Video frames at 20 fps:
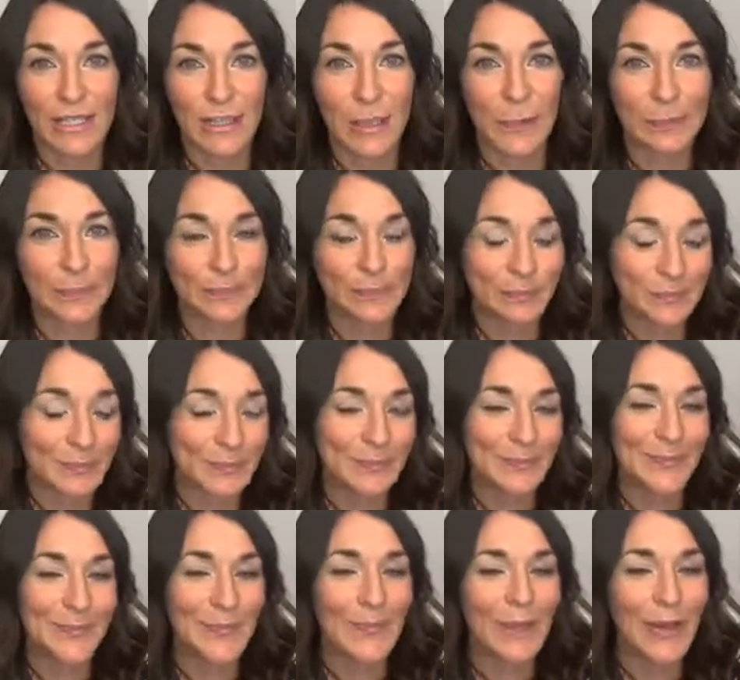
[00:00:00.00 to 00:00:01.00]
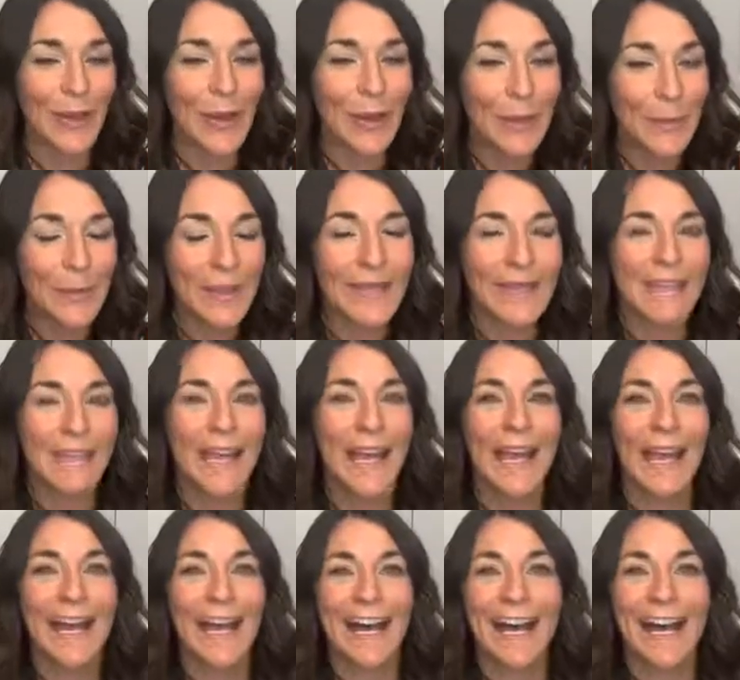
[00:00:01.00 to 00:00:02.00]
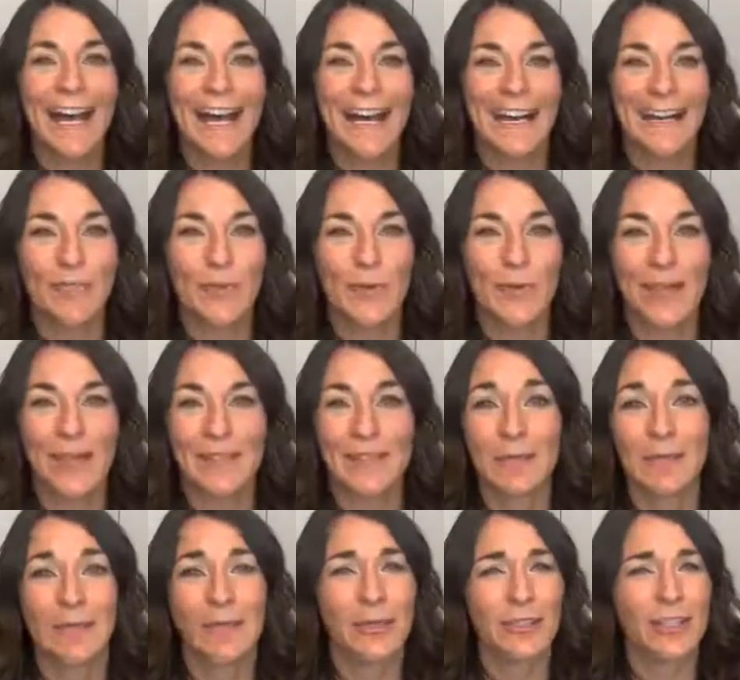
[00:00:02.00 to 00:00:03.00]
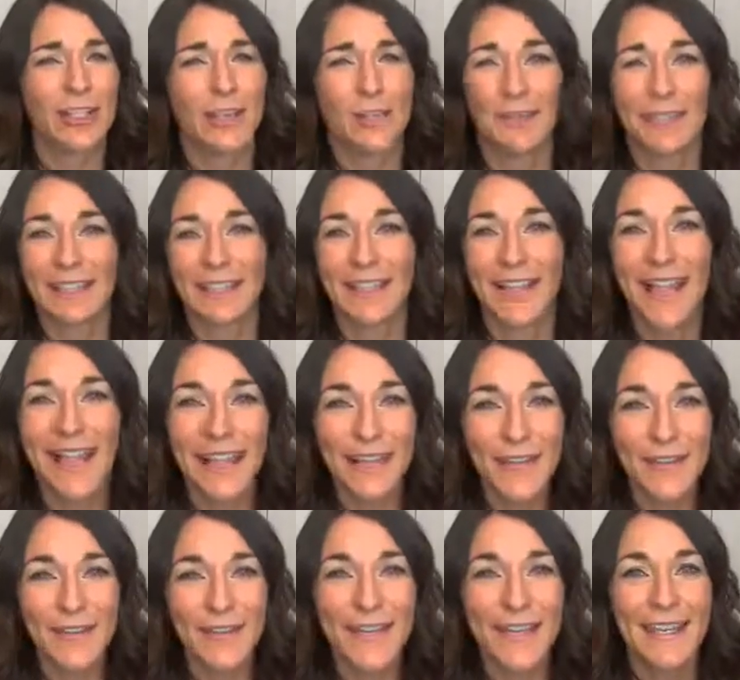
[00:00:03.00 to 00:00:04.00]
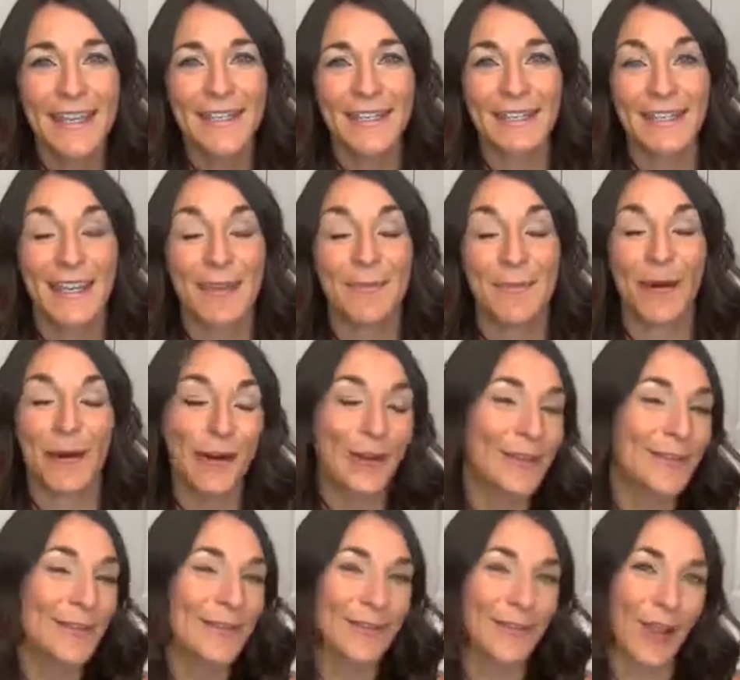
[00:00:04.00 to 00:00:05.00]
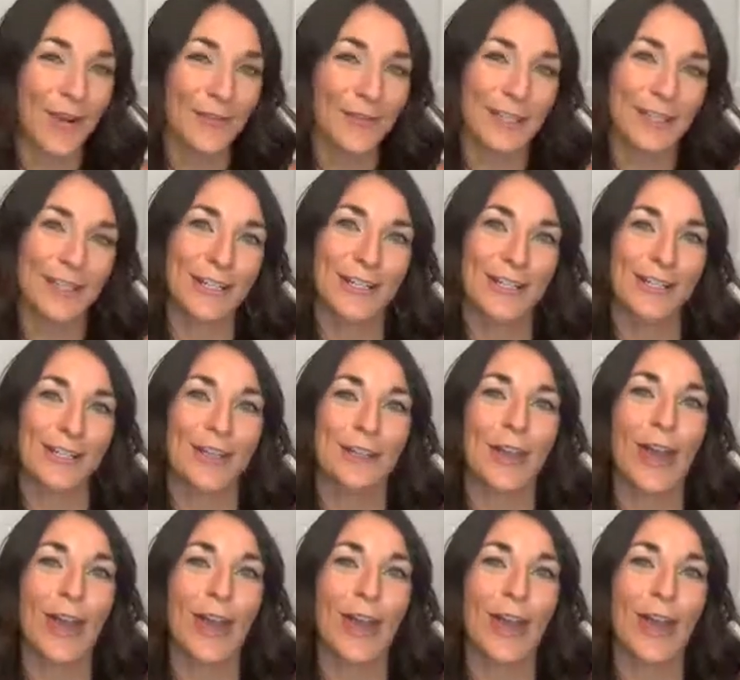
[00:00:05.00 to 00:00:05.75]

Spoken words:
So hoping we'll get some people to jump on live to take part in this conversation,